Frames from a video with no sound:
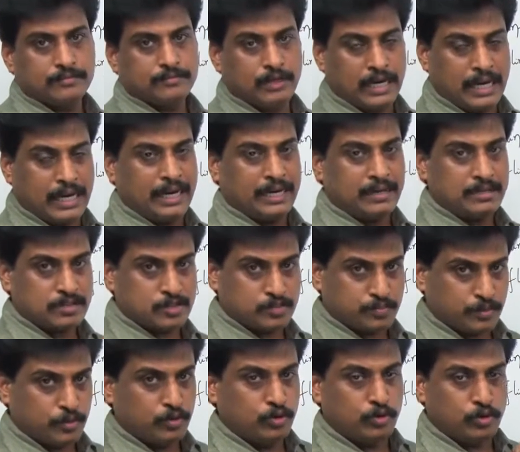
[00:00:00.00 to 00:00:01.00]
where
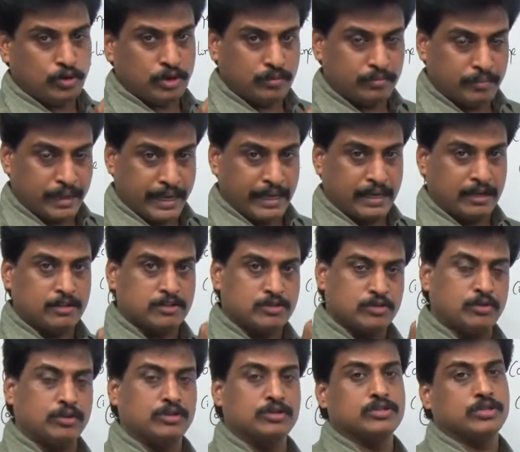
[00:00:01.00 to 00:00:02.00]
spool mail
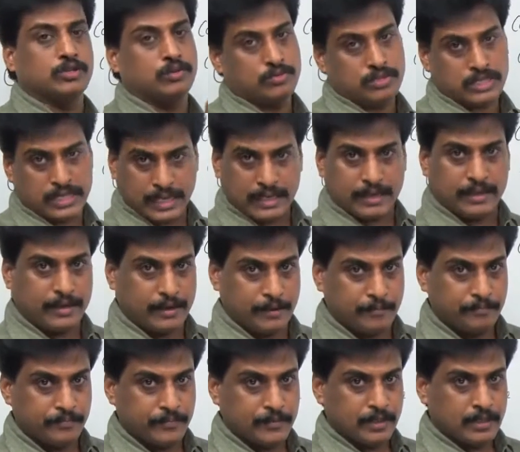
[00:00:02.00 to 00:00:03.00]
so and so user area.
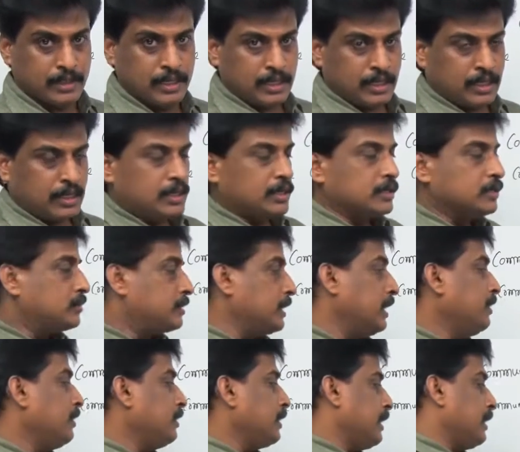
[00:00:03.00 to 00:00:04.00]

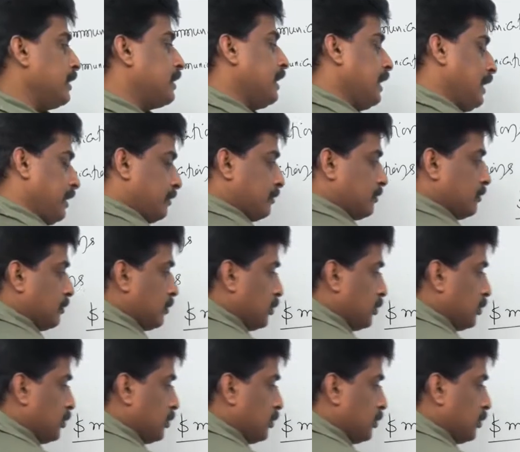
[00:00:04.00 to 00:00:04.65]
Then again